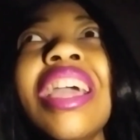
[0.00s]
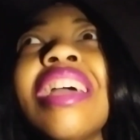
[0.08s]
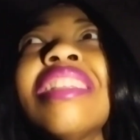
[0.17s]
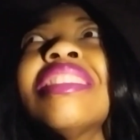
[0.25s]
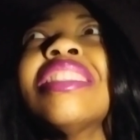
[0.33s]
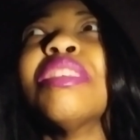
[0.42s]

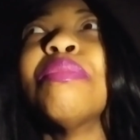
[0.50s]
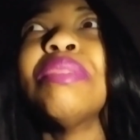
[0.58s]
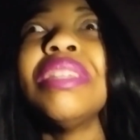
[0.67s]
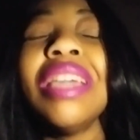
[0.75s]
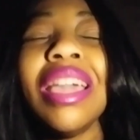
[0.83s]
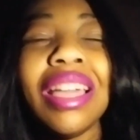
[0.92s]
kind of stuff.
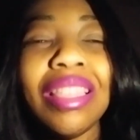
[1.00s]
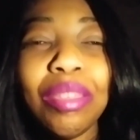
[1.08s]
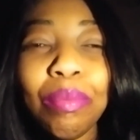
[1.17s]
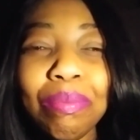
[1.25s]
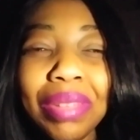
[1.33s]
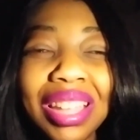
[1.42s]
But yet in
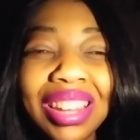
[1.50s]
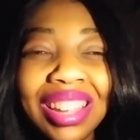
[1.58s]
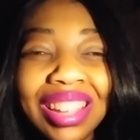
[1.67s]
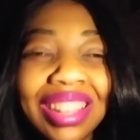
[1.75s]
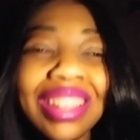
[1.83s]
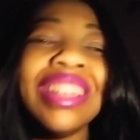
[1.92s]
the
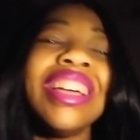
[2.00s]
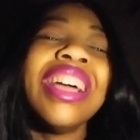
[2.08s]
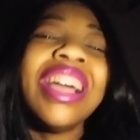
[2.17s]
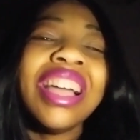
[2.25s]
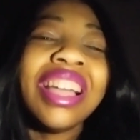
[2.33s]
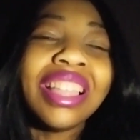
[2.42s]
media,
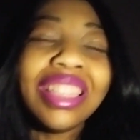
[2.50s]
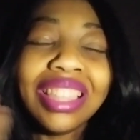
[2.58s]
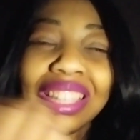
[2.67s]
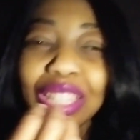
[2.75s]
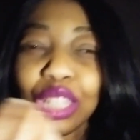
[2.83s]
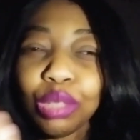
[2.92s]

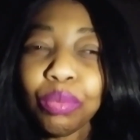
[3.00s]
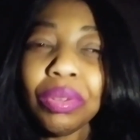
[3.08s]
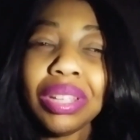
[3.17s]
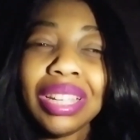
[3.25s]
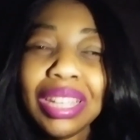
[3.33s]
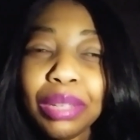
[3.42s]
this is
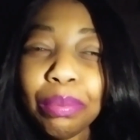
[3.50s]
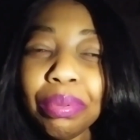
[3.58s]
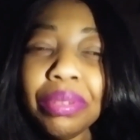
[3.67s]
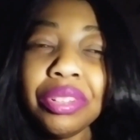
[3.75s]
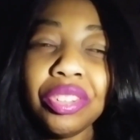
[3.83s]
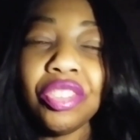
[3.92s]
what get
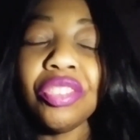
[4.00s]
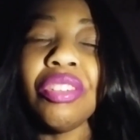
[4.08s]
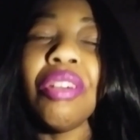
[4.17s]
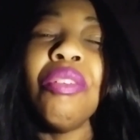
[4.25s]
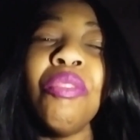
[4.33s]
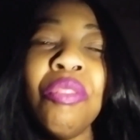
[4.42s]
pushed
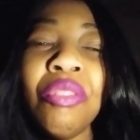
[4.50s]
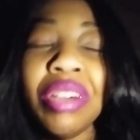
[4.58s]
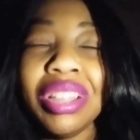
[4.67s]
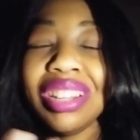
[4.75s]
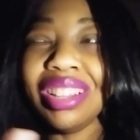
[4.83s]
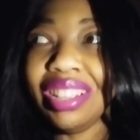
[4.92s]

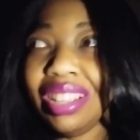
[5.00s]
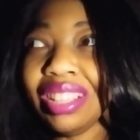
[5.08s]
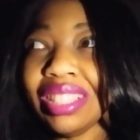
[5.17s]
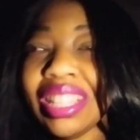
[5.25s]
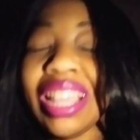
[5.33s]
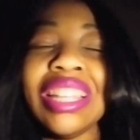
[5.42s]
on
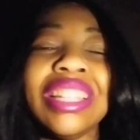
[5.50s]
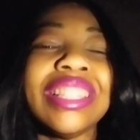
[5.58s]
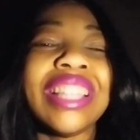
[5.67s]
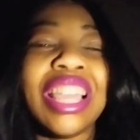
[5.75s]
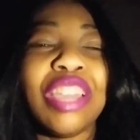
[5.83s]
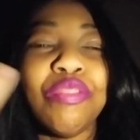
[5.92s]
us. And
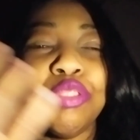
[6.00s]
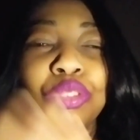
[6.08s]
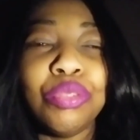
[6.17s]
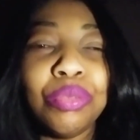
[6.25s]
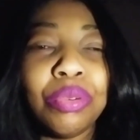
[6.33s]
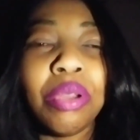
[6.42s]
it's like if
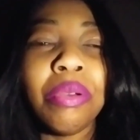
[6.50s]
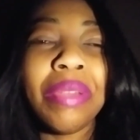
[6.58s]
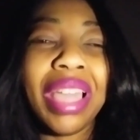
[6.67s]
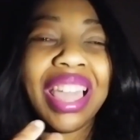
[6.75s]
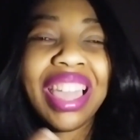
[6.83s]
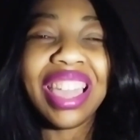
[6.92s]
you
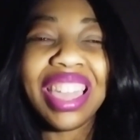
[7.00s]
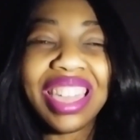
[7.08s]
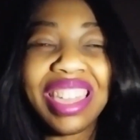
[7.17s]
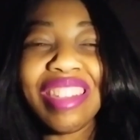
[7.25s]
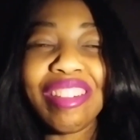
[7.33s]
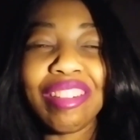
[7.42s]
don't
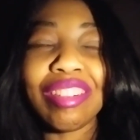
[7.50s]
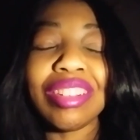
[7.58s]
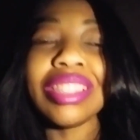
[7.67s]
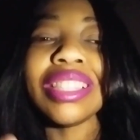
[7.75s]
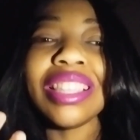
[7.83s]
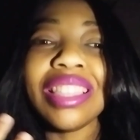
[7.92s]
adhere
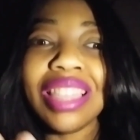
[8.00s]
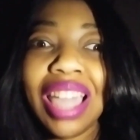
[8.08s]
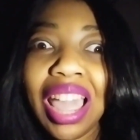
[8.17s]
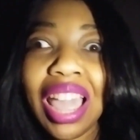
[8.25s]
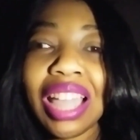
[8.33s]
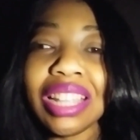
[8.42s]
to
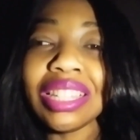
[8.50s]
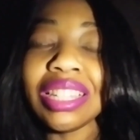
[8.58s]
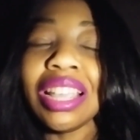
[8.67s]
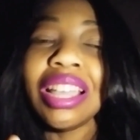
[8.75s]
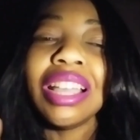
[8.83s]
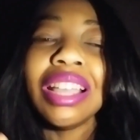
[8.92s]

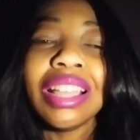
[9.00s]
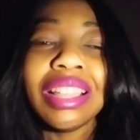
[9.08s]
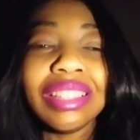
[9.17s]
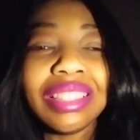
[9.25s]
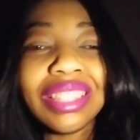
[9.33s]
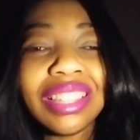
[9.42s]
that,
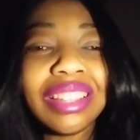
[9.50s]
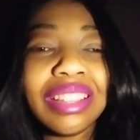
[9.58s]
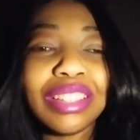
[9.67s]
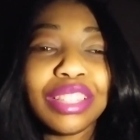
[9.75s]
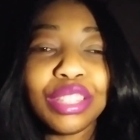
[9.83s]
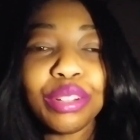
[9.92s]

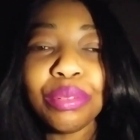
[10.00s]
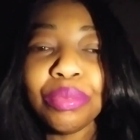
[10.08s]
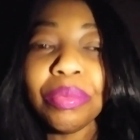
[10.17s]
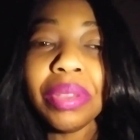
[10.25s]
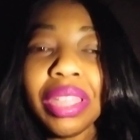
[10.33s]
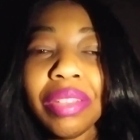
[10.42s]
to a
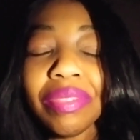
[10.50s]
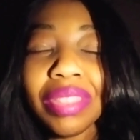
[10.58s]
certain way of